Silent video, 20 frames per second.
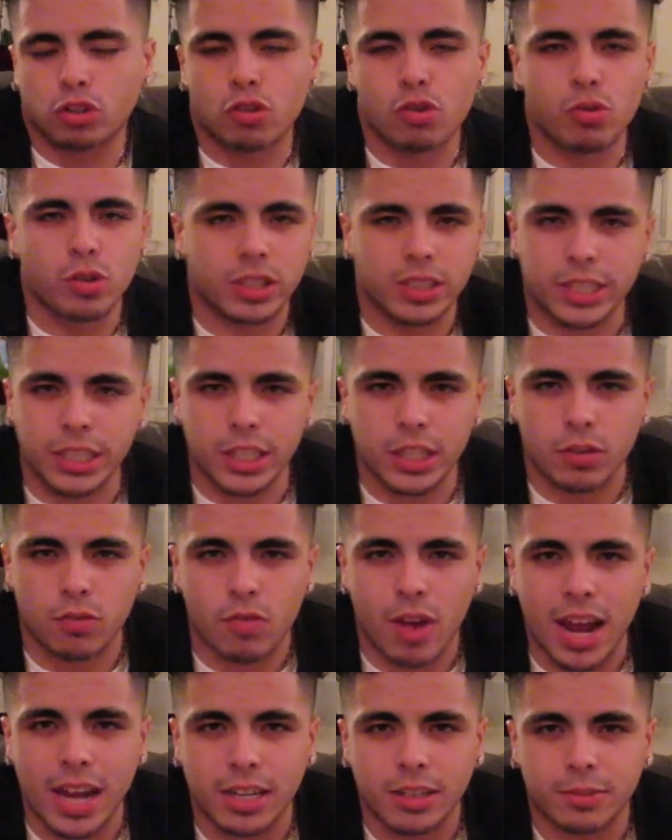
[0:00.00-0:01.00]
through and seeing a
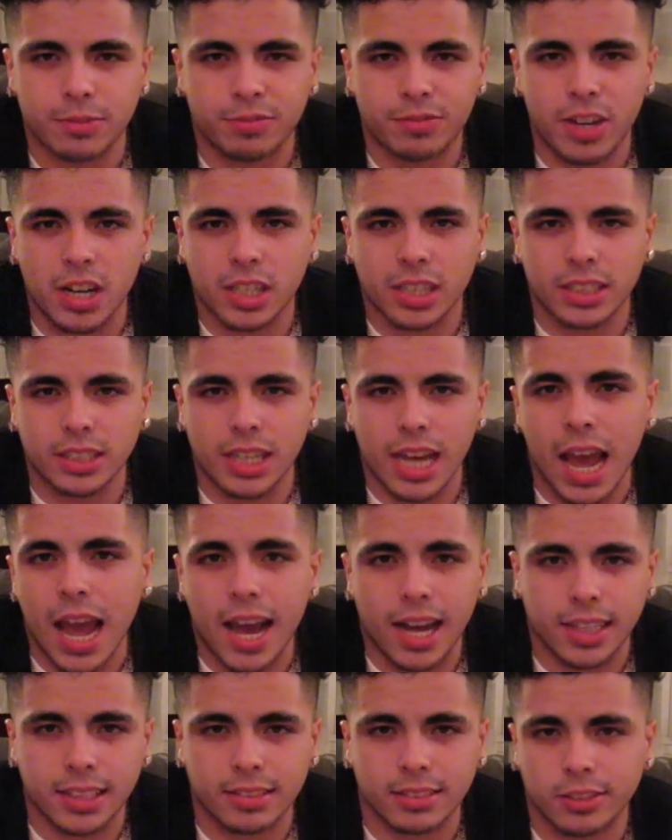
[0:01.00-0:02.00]
random fucking
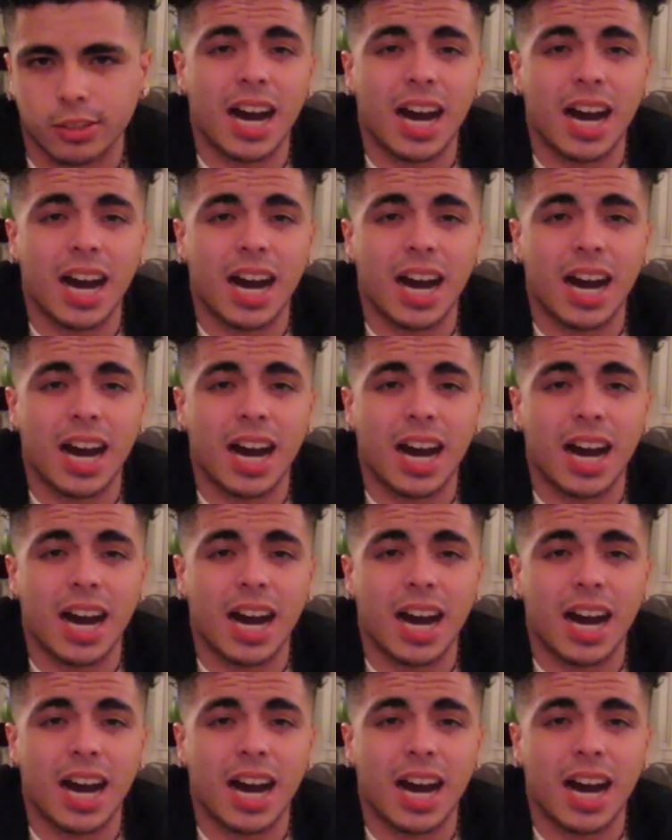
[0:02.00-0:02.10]
ass.